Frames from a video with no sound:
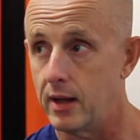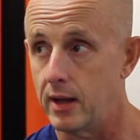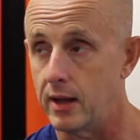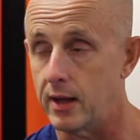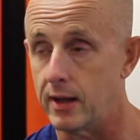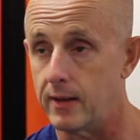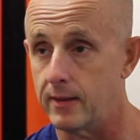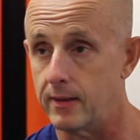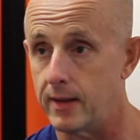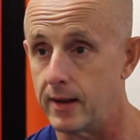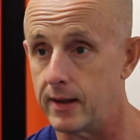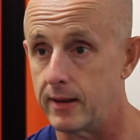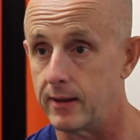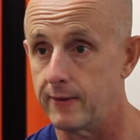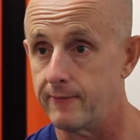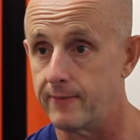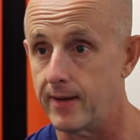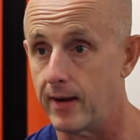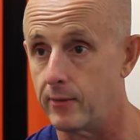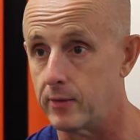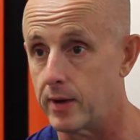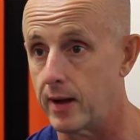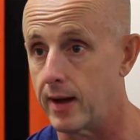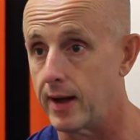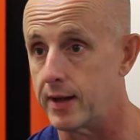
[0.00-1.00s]
and then they
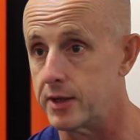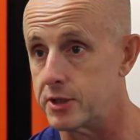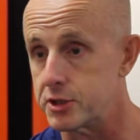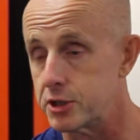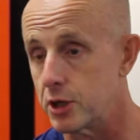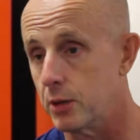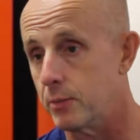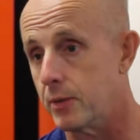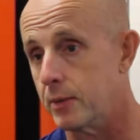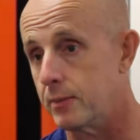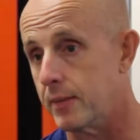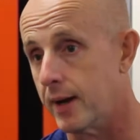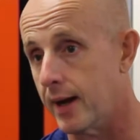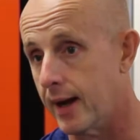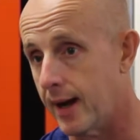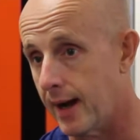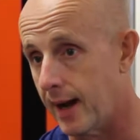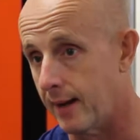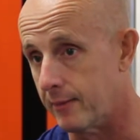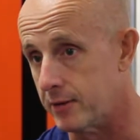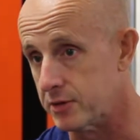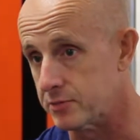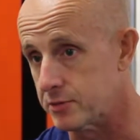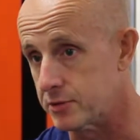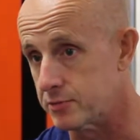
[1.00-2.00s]
found out I had a tumour in my
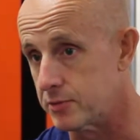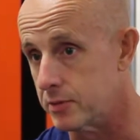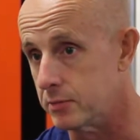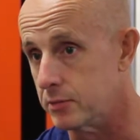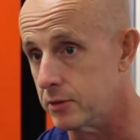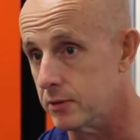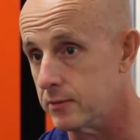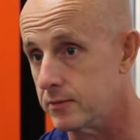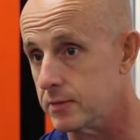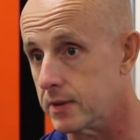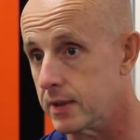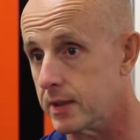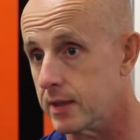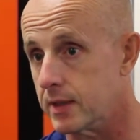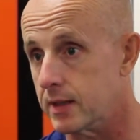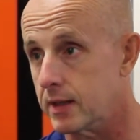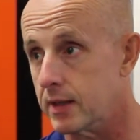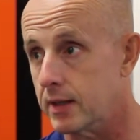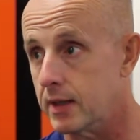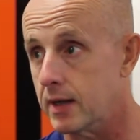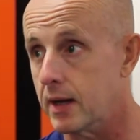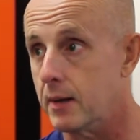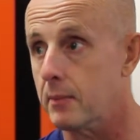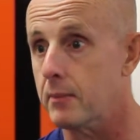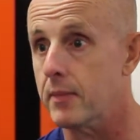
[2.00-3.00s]
heart, which was removed
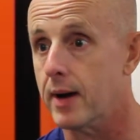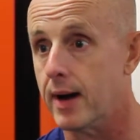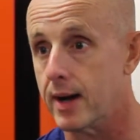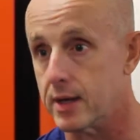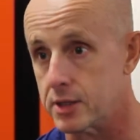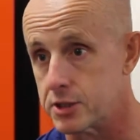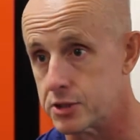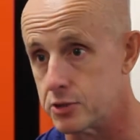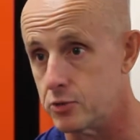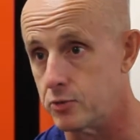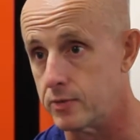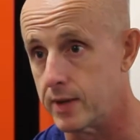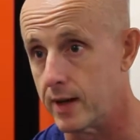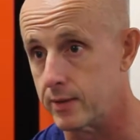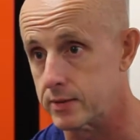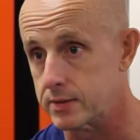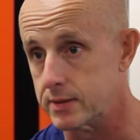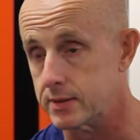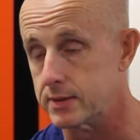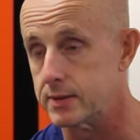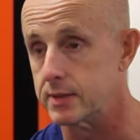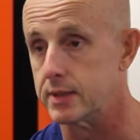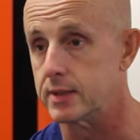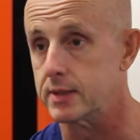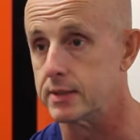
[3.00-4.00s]
in March
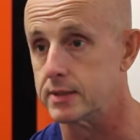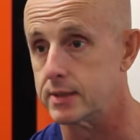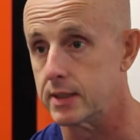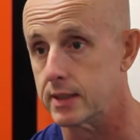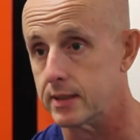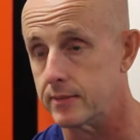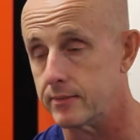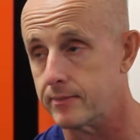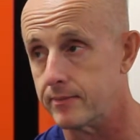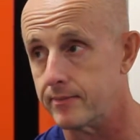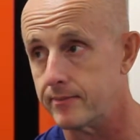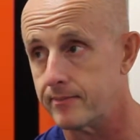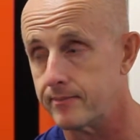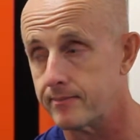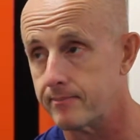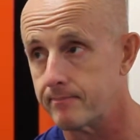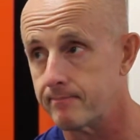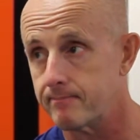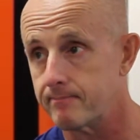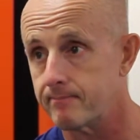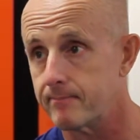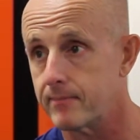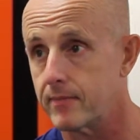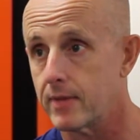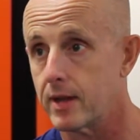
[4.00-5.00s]
2013.
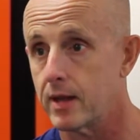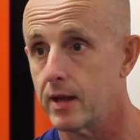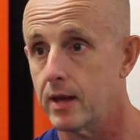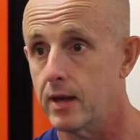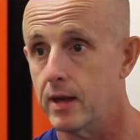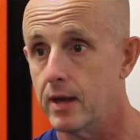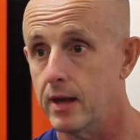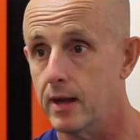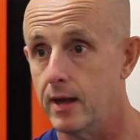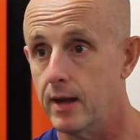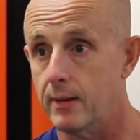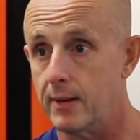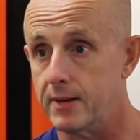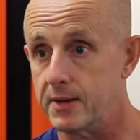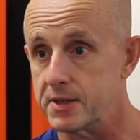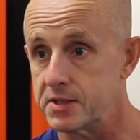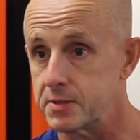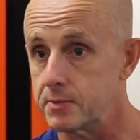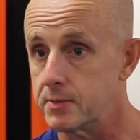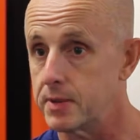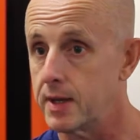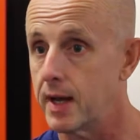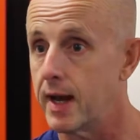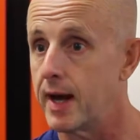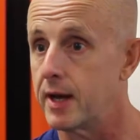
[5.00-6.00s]
Now, I did
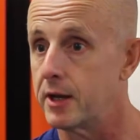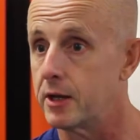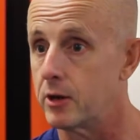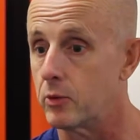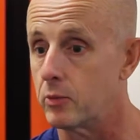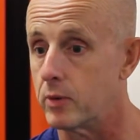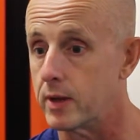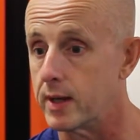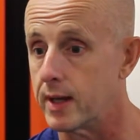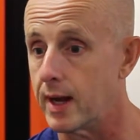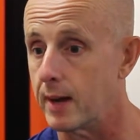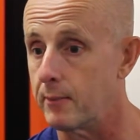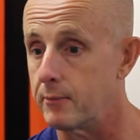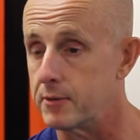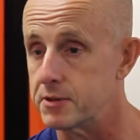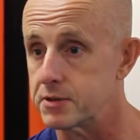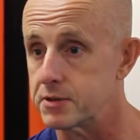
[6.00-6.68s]
some cardio rehab